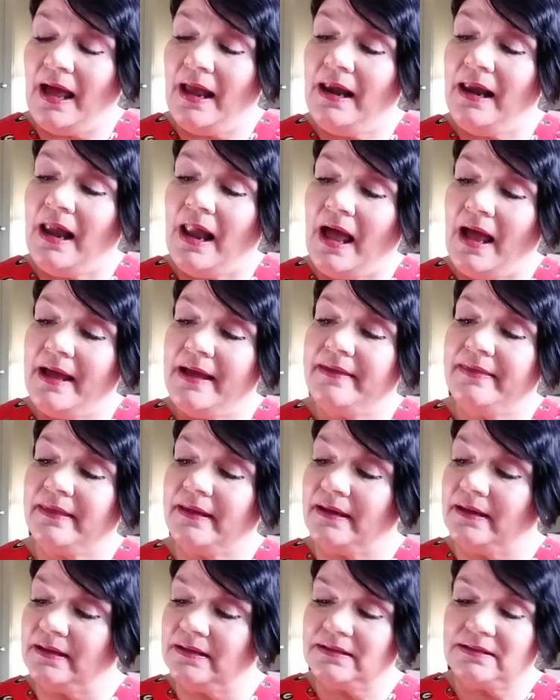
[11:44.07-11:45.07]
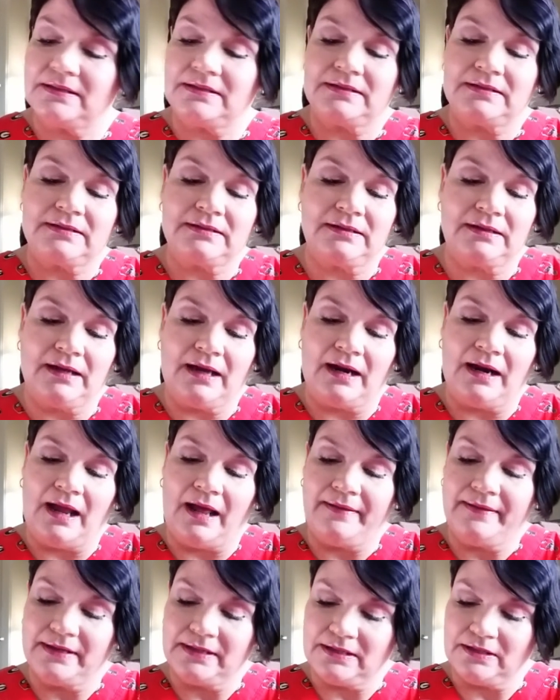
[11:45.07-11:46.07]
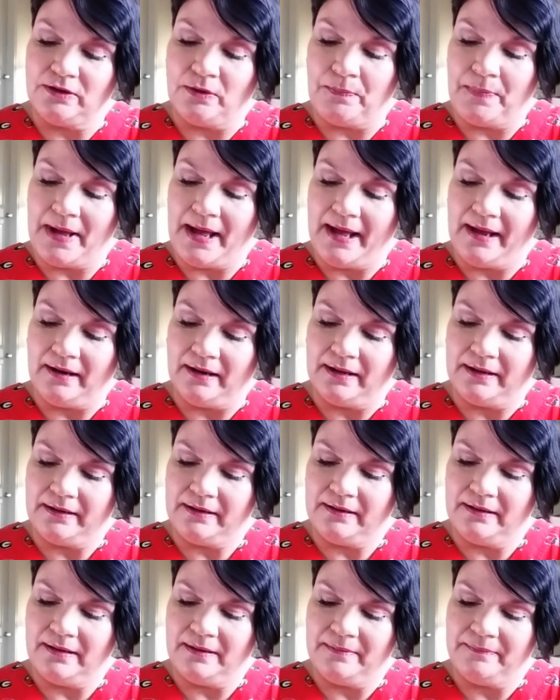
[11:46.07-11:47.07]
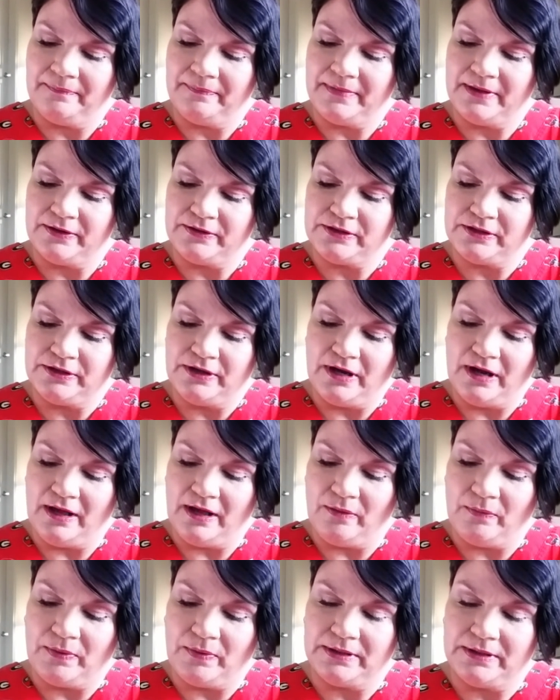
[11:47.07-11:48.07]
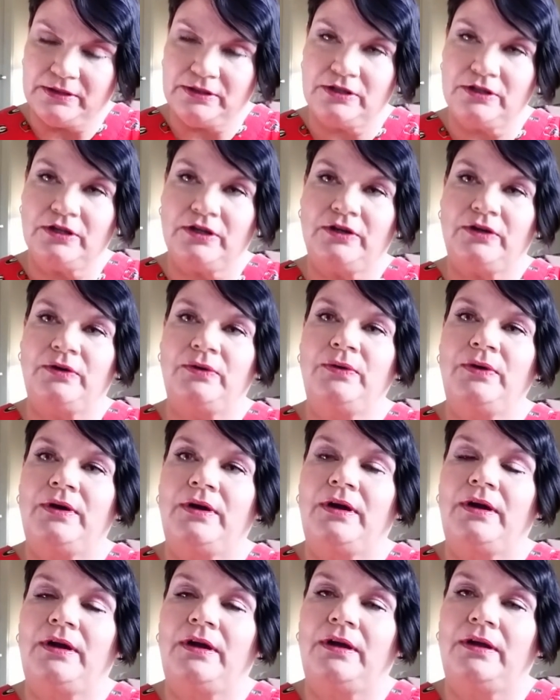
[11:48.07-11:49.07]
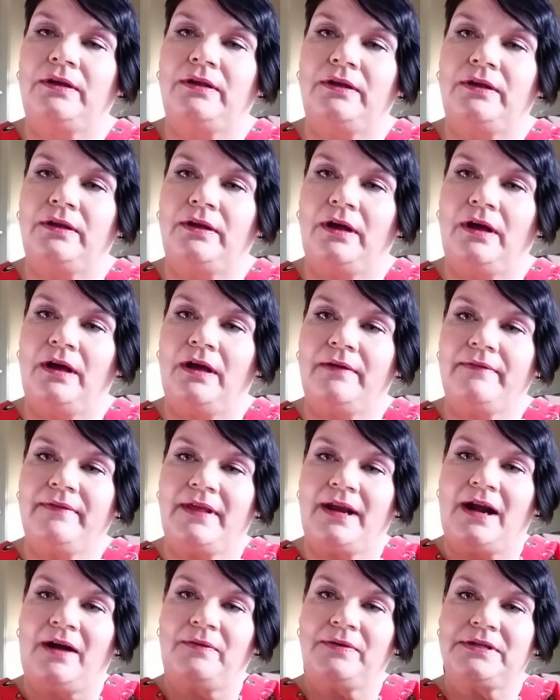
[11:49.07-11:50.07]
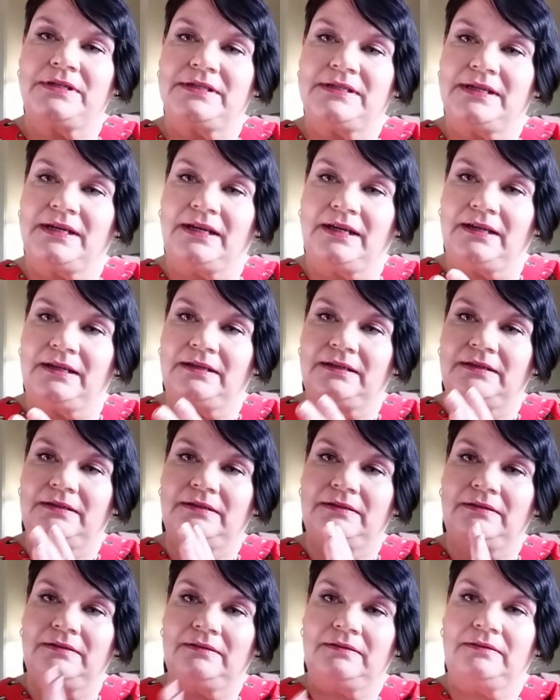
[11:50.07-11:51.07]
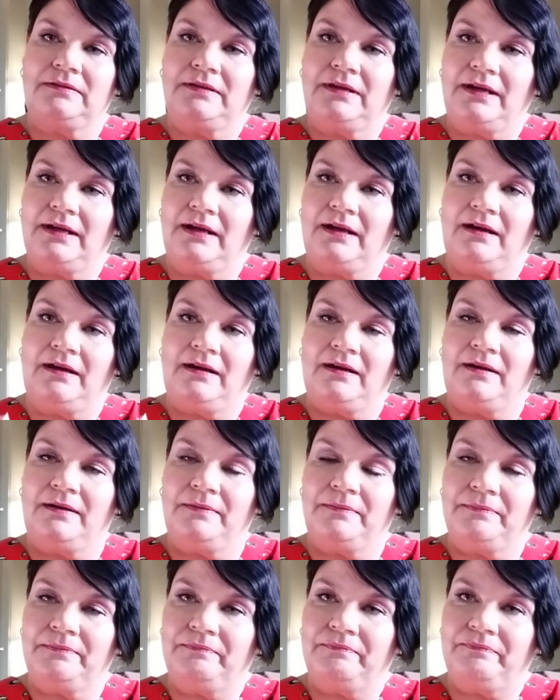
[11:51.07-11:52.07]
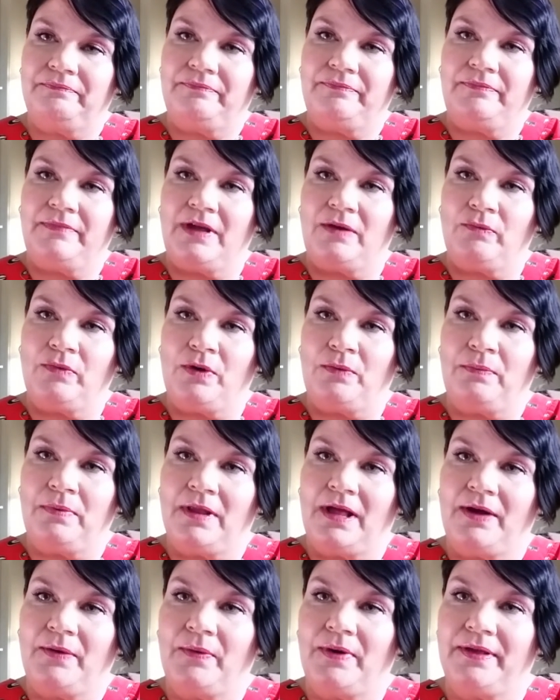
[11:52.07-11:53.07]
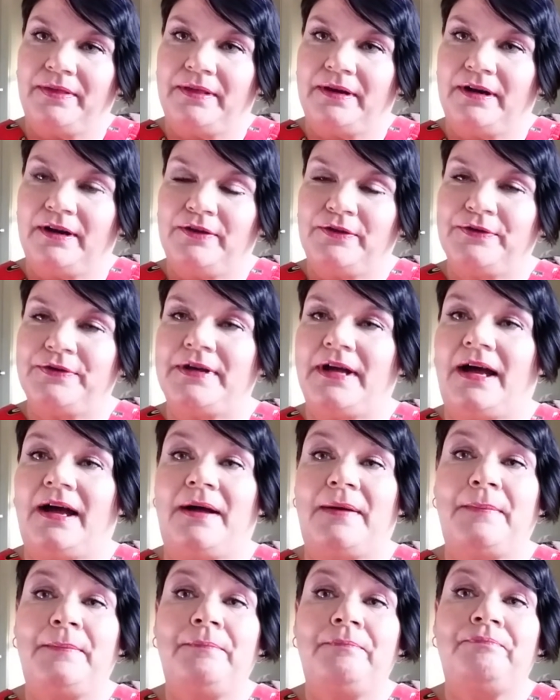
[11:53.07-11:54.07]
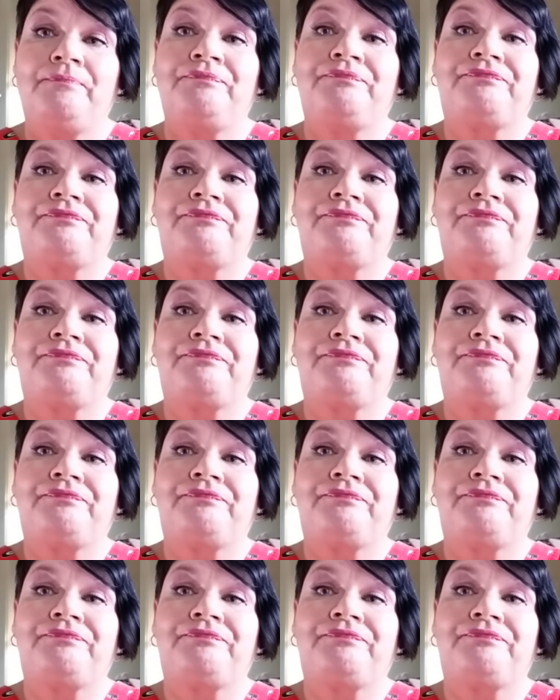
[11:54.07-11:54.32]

I like this. I like this little palette. Um, there's another one too uh, that I was sent um, that we'll play with another time.